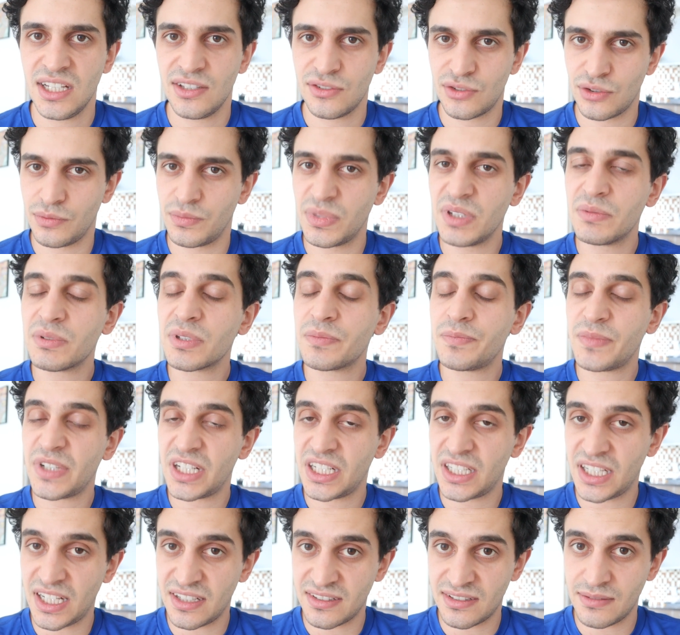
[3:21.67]
So be
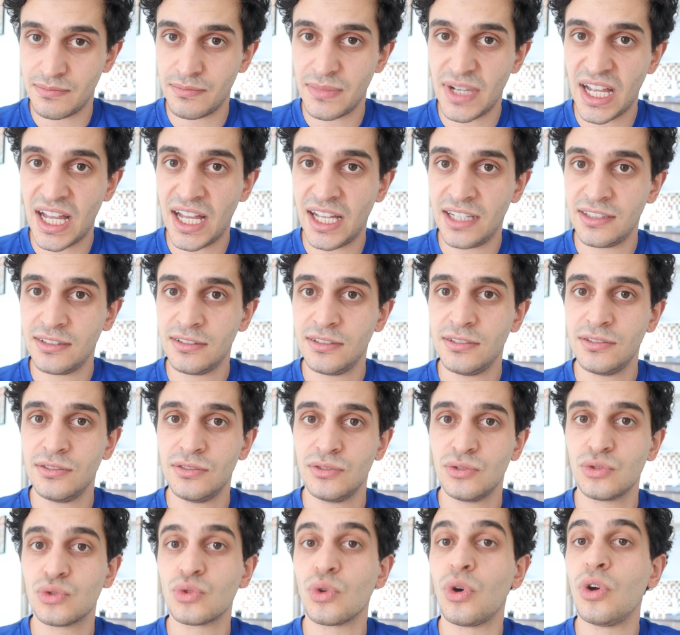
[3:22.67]
prepared as a man
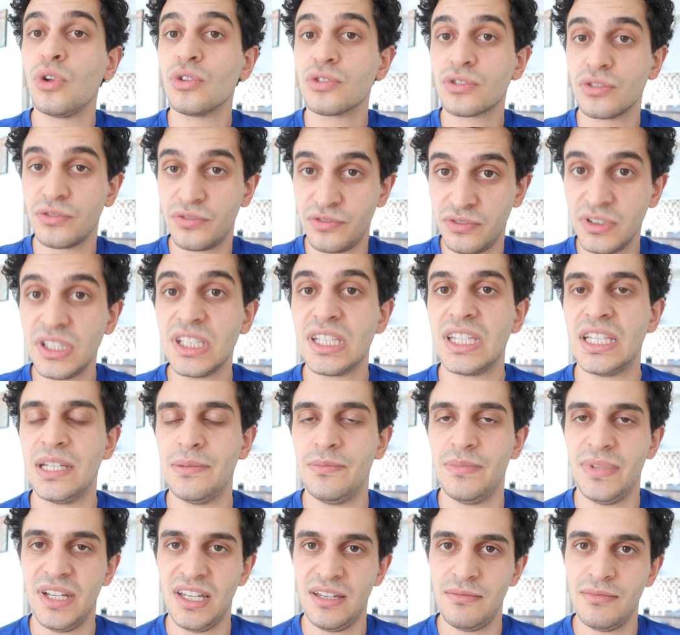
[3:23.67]
to also feed the
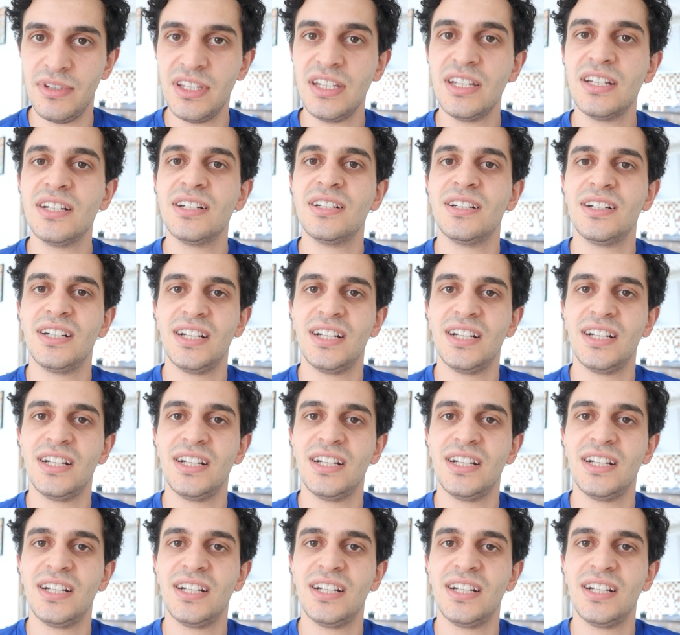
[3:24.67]
baby.